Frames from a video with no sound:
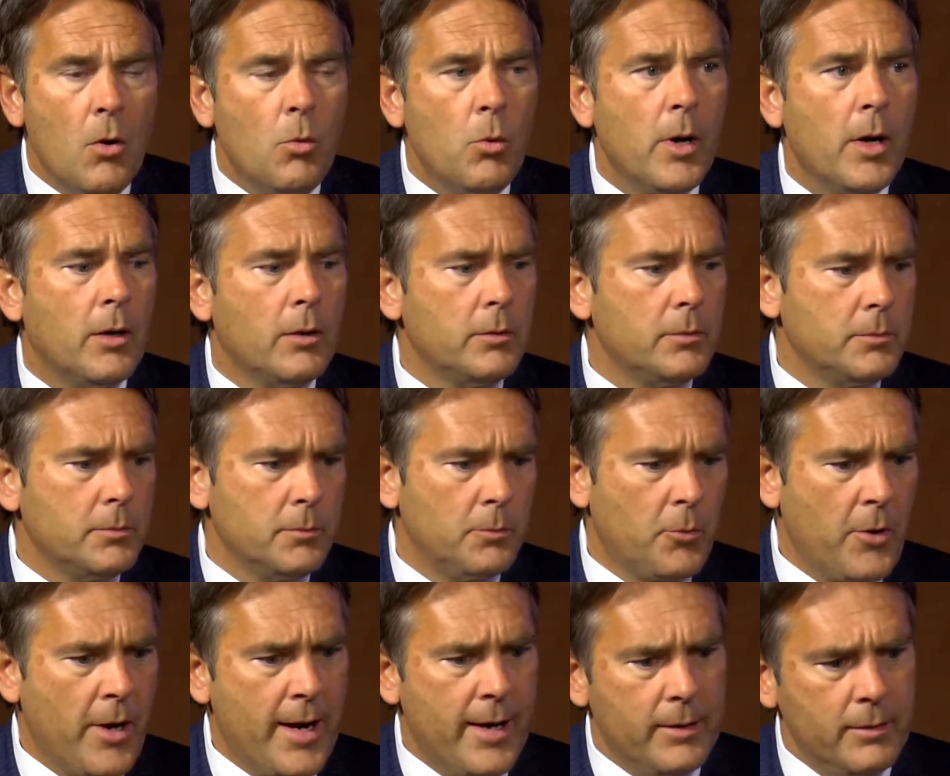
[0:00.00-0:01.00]
Well,
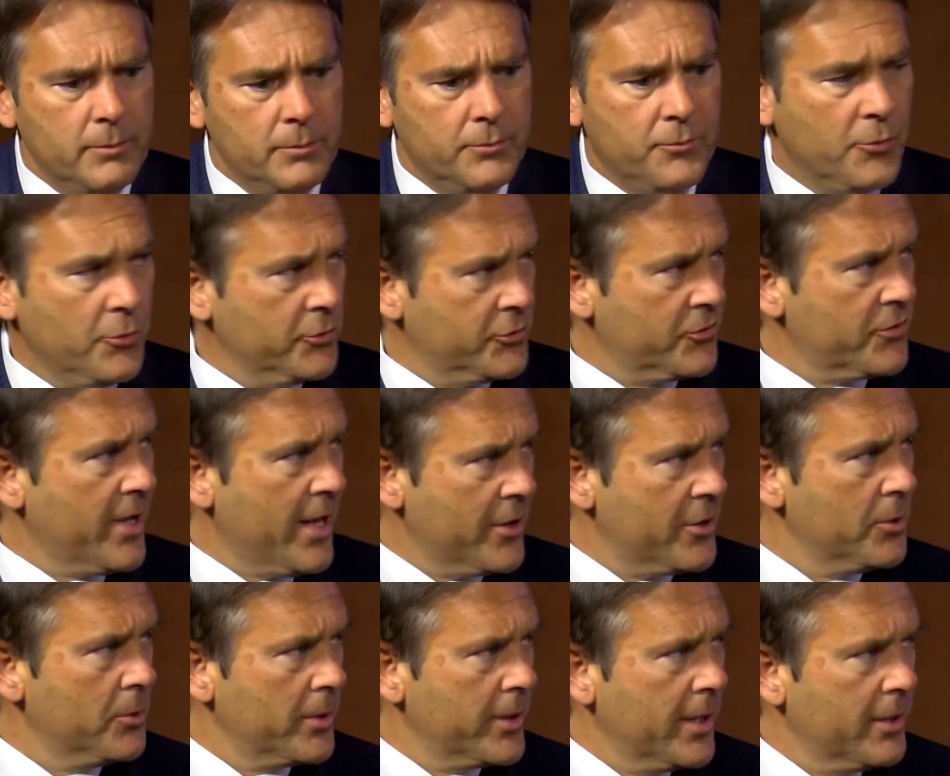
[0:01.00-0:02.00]
Brad, first,
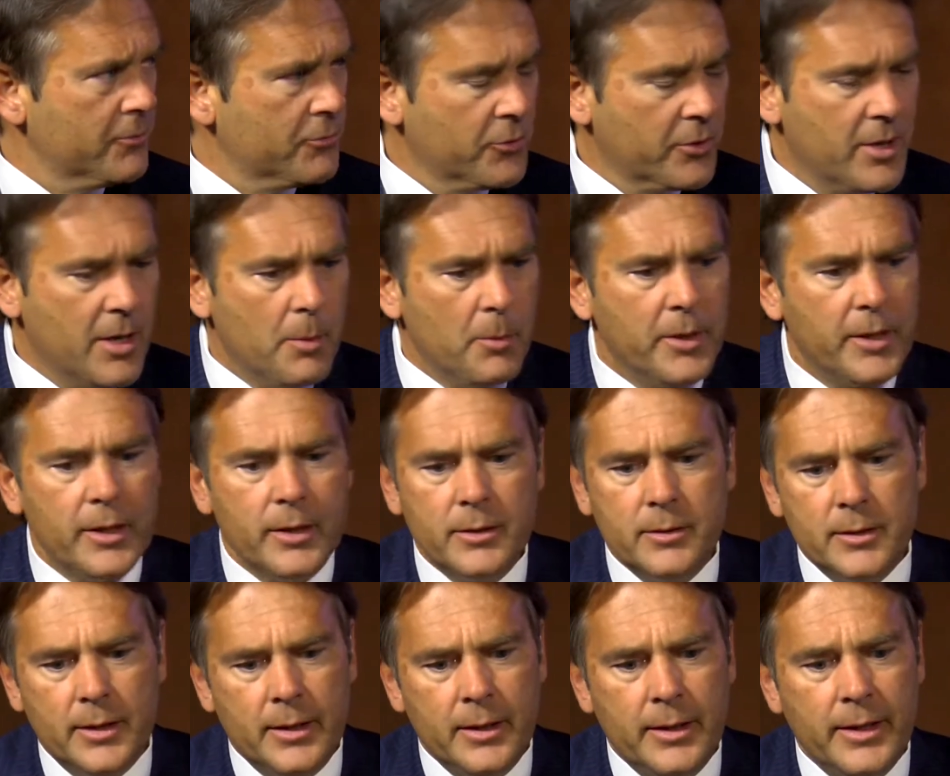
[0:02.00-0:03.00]
thank you again for coming.
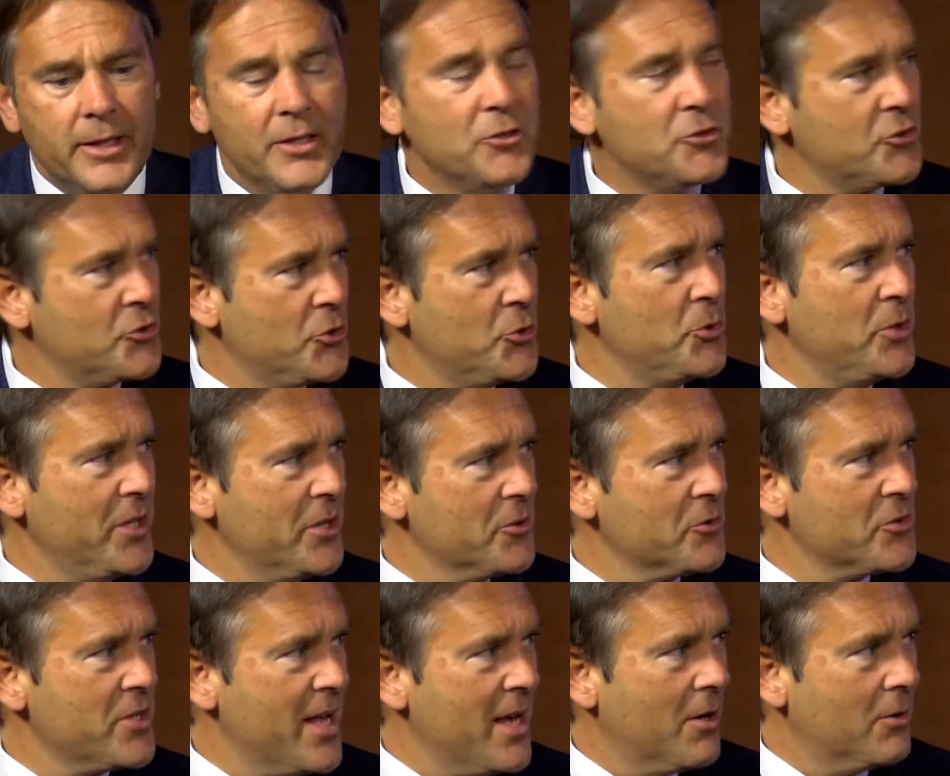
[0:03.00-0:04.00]
And it is 2
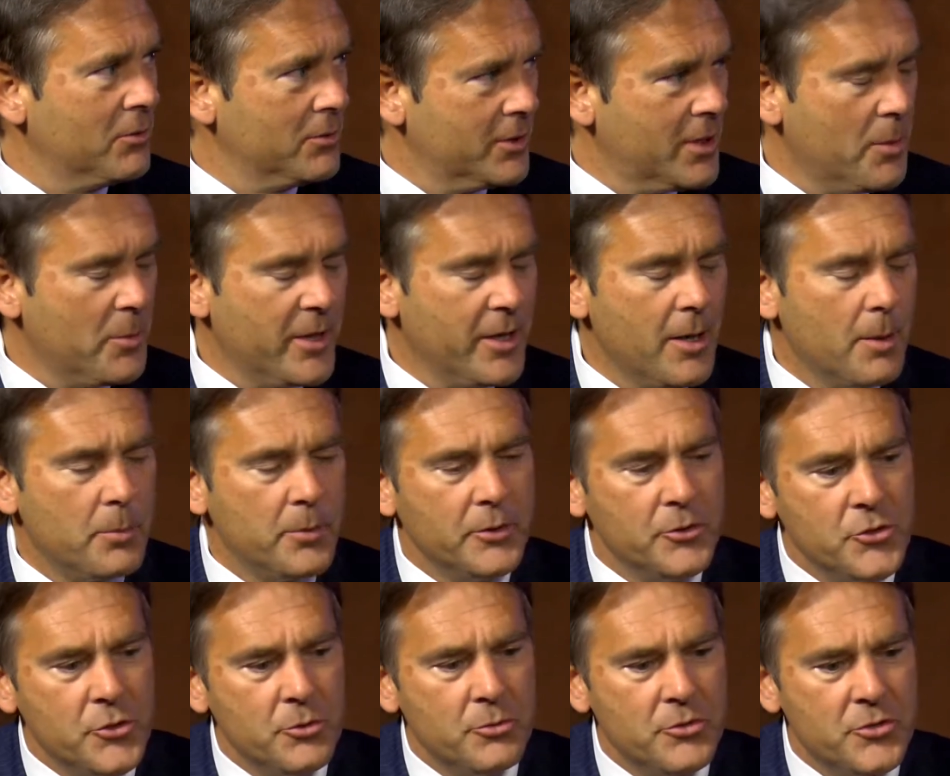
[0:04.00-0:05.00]
years now, coming up
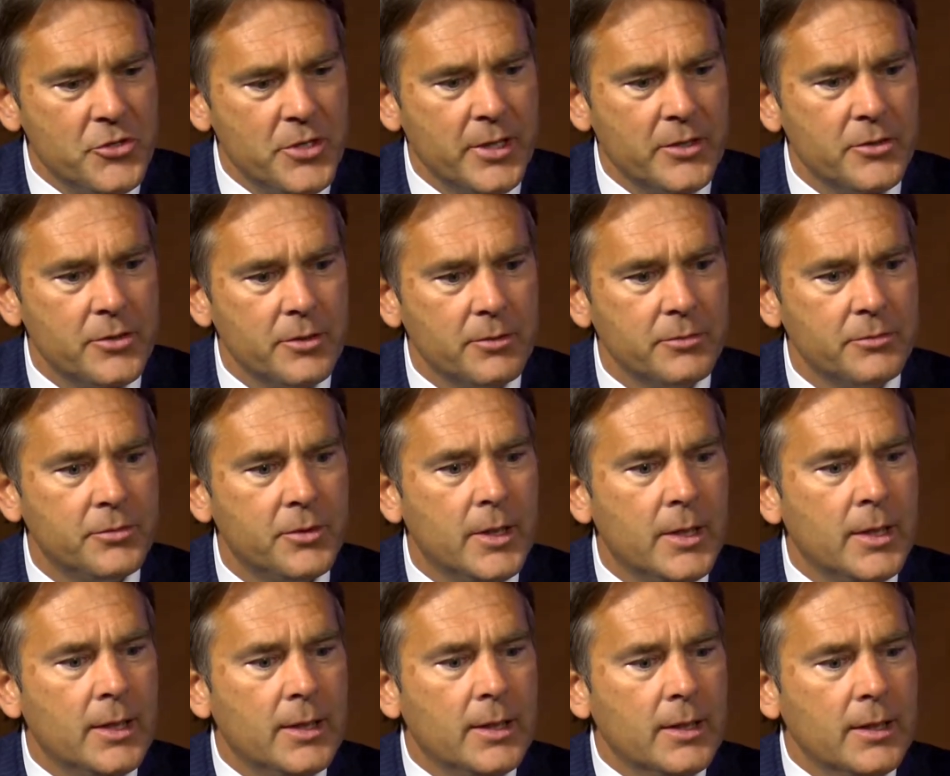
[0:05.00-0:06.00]
in June 6th of
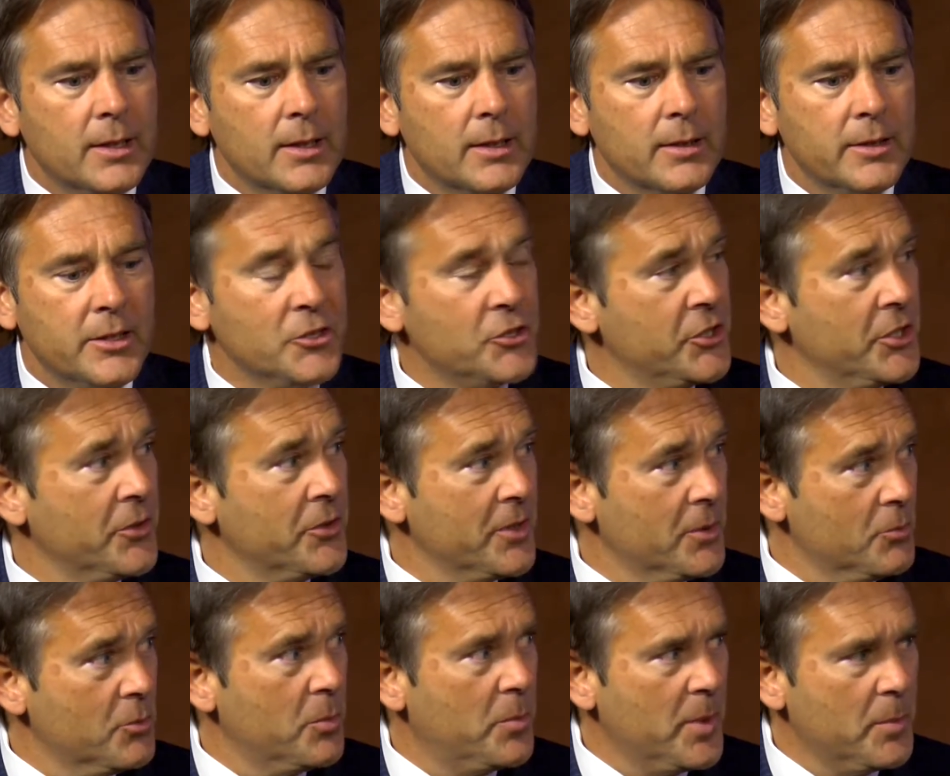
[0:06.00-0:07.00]
this year
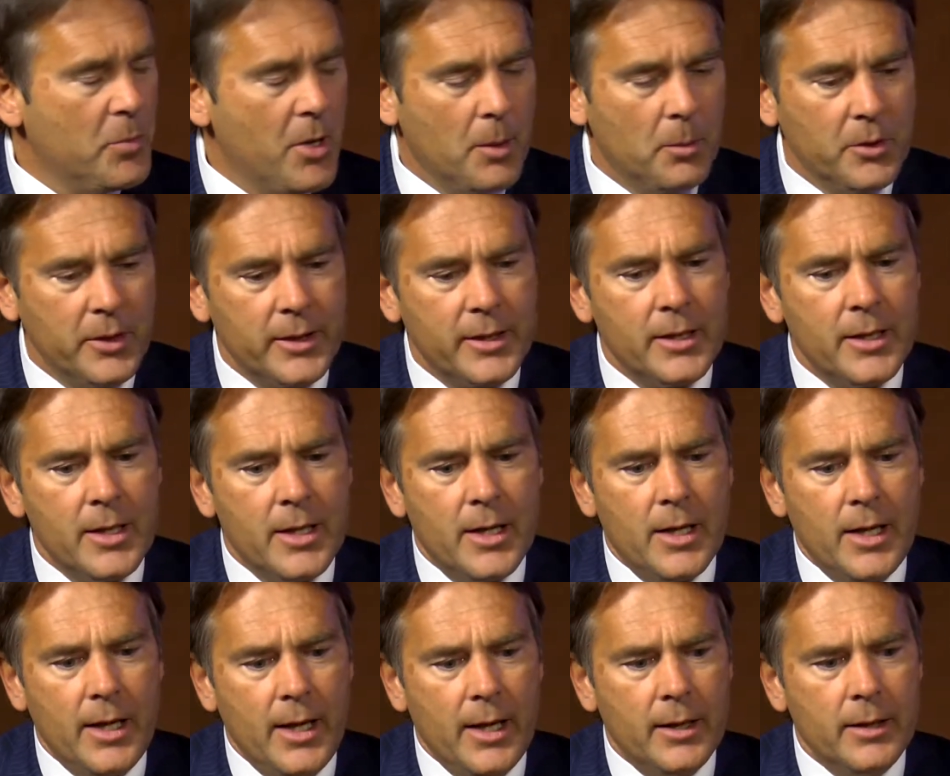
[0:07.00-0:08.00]
that will be public.
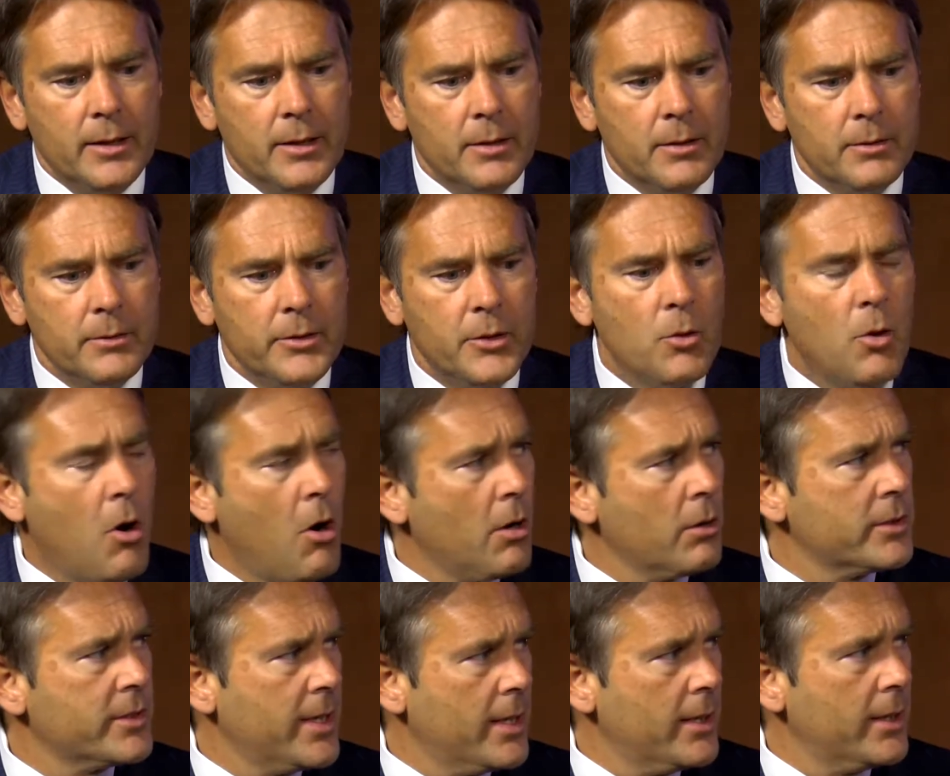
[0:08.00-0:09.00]
And,
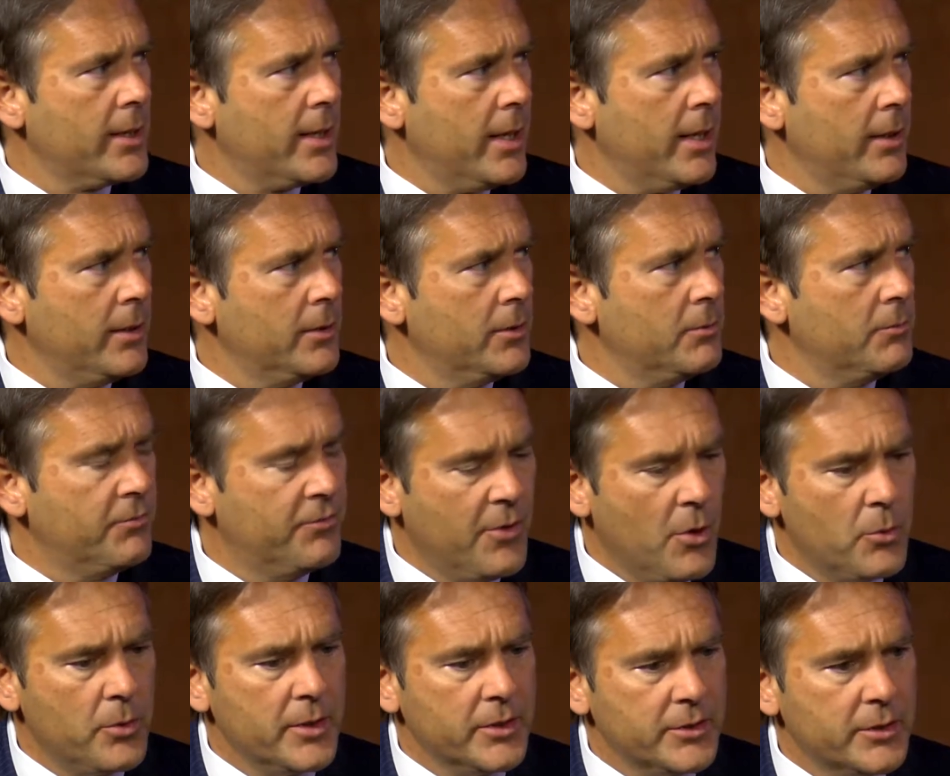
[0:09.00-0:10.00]
our dedicated
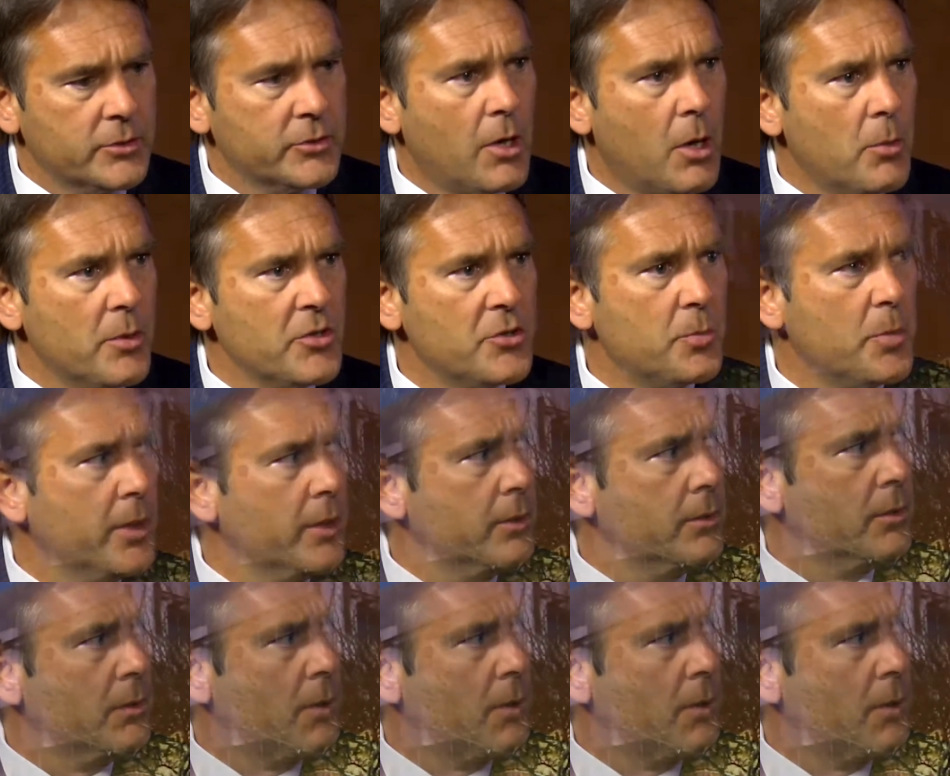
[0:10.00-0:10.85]
focus has always been